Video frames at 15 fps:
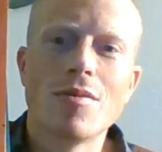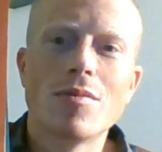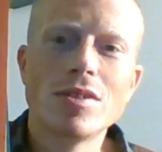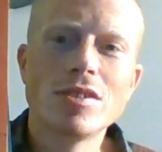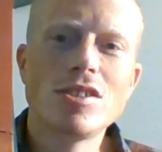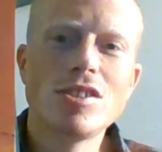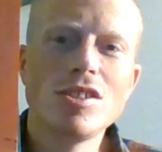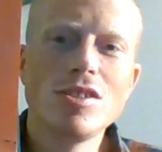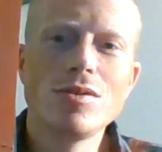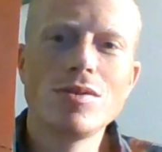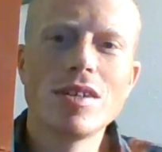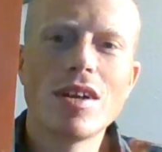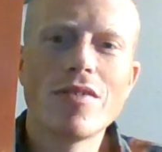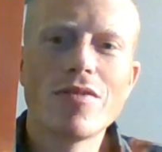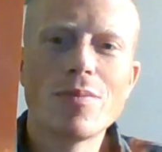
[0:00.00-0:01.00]
Once you
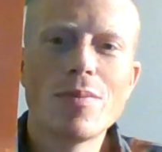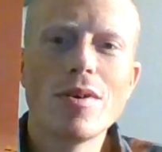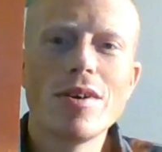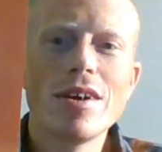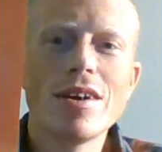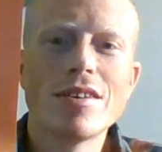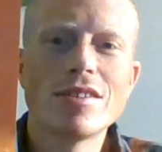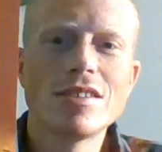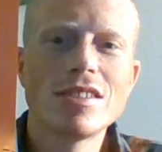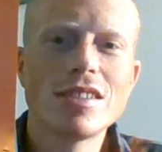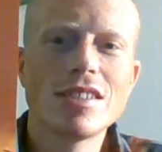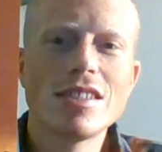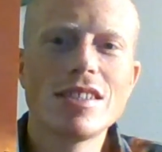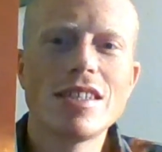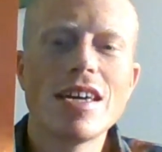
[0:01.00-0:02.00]
get off the boat here in
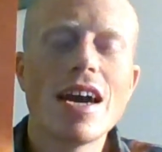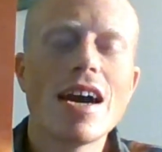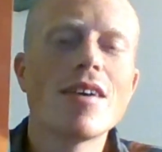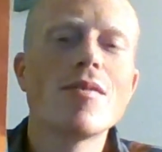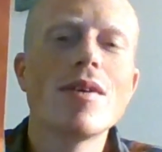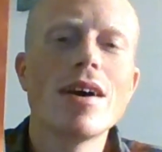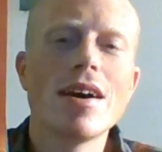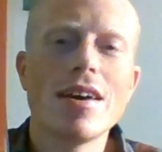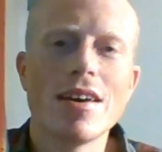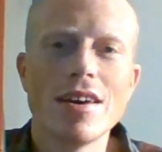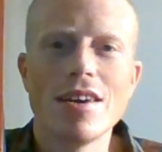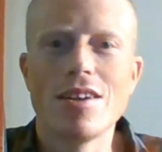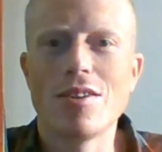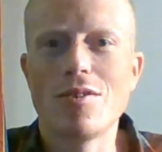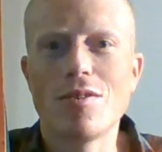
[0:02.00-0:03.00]
Skagway,
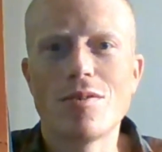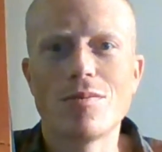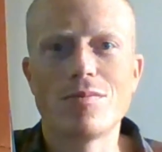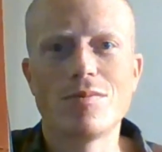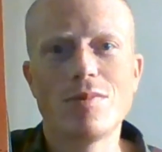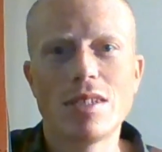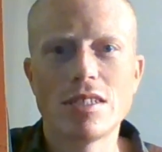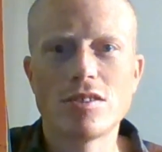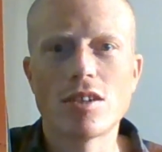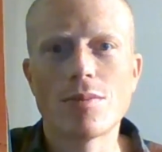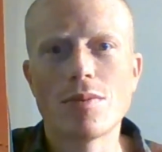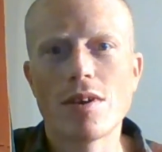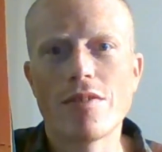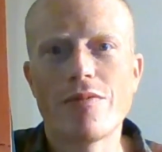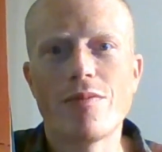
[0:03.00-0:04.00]
you'll get
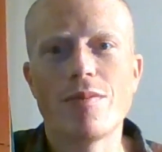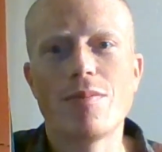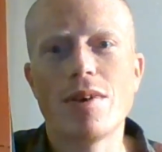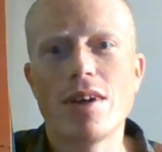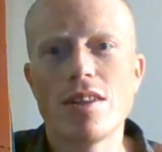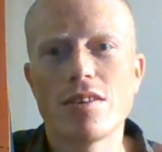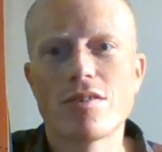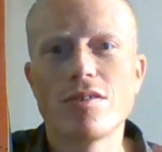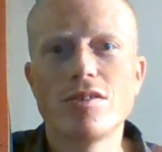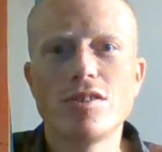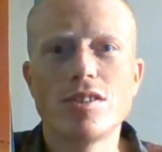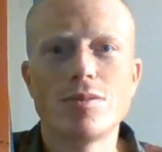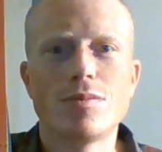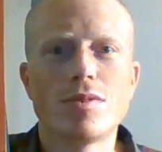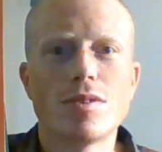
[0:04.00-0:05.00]
dropped off by the cruise
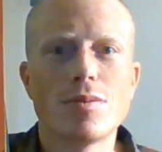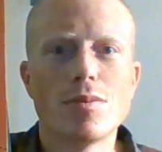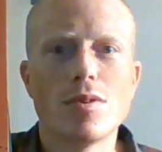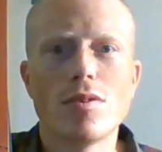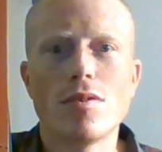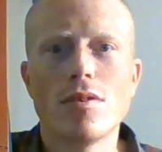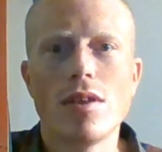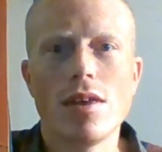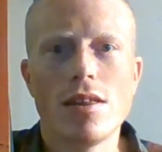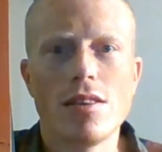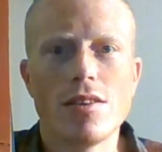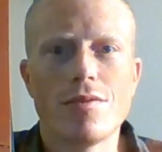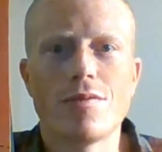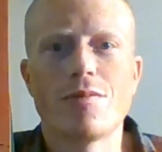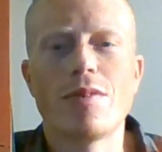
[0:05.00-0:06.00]
ship terminal
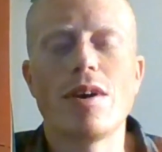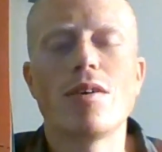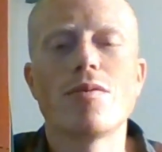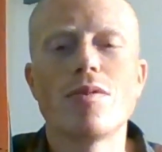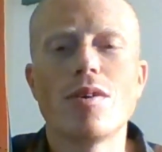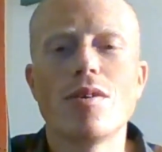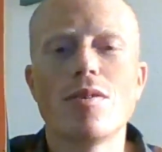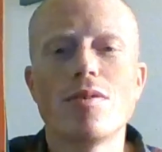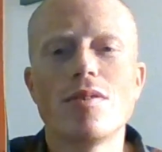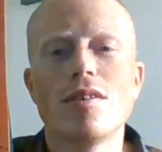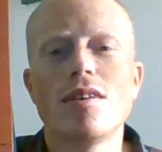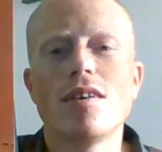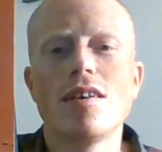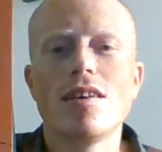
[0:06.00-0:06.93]
and the railroad.